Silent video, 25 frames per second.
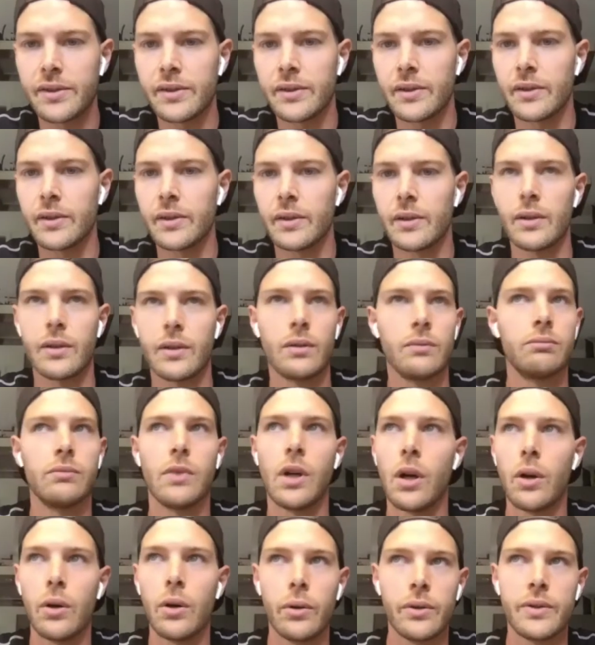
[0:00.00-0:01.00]
uh,
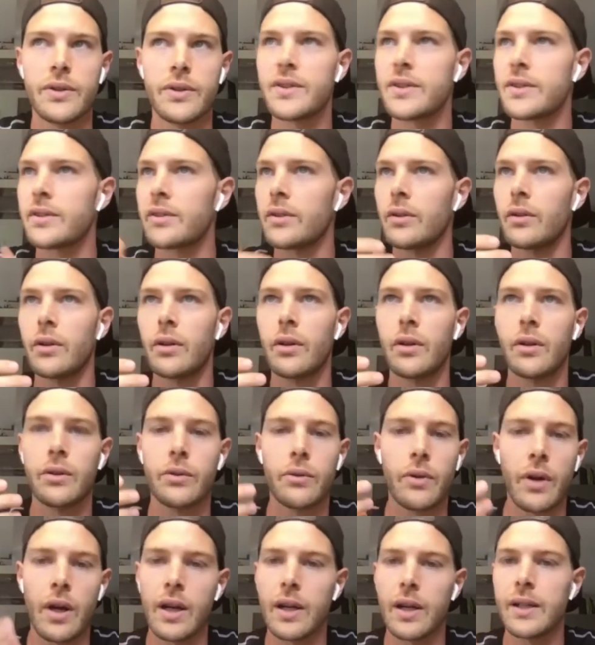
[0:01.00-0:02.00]
oats or
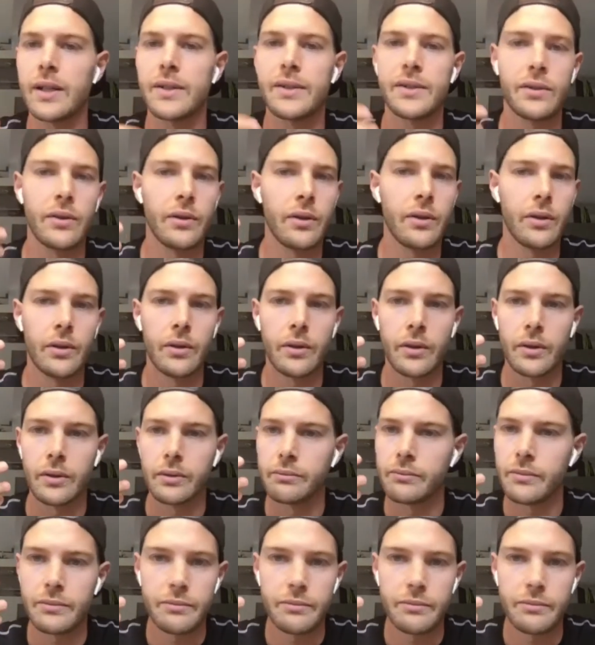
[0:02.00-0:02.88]
rice or